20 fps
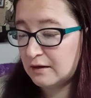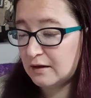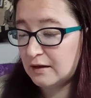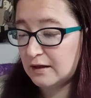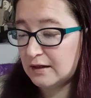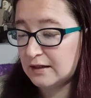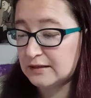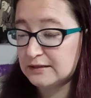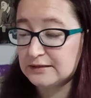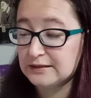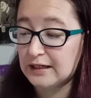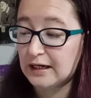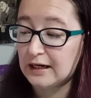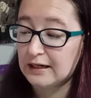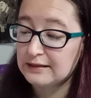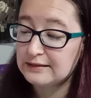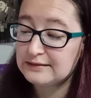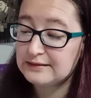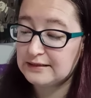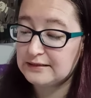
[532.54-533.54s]
It's an
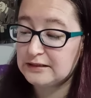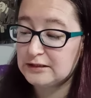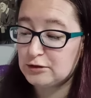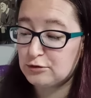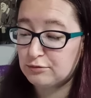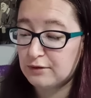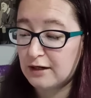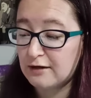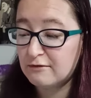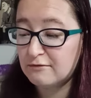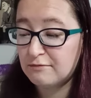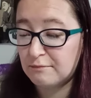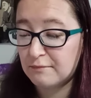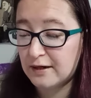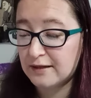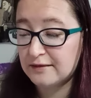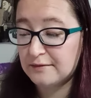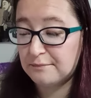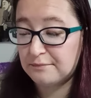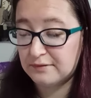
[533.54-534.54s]
undated
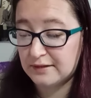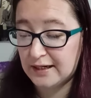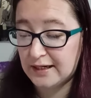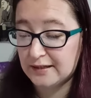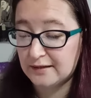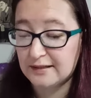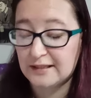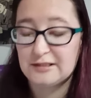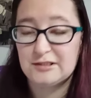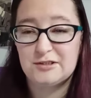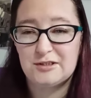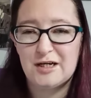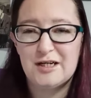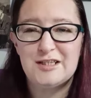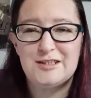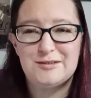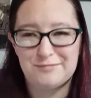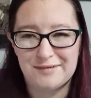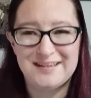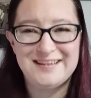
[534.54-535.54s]
12-month planner that
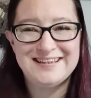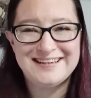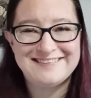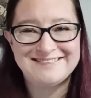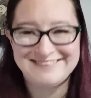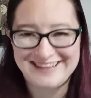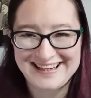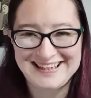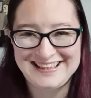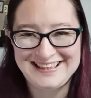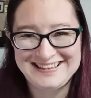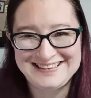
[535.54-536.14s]
starts when you're ready.